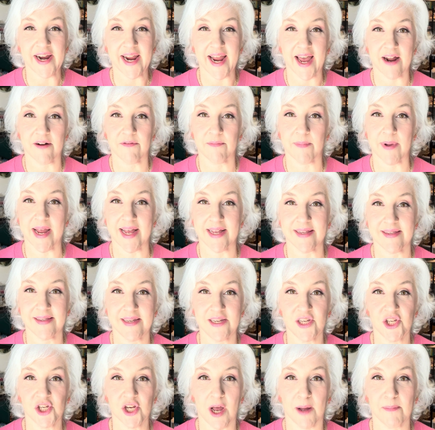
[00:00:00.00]
out of my
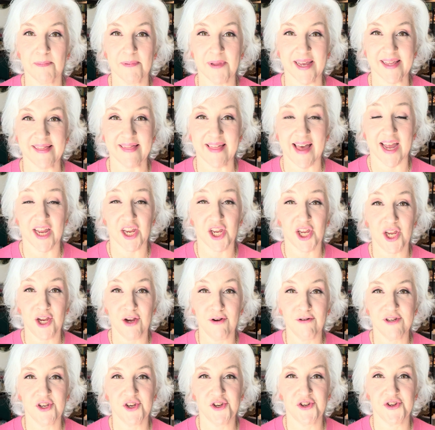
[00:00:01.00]
Etsy shop, like that
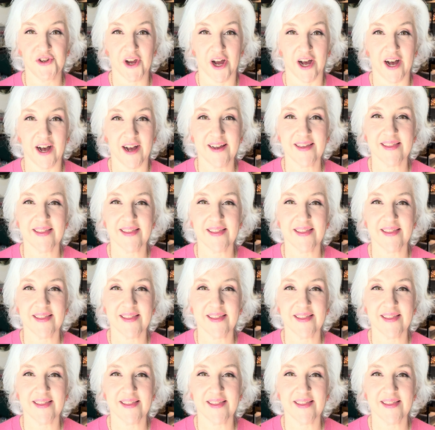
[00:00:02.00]
huge jug.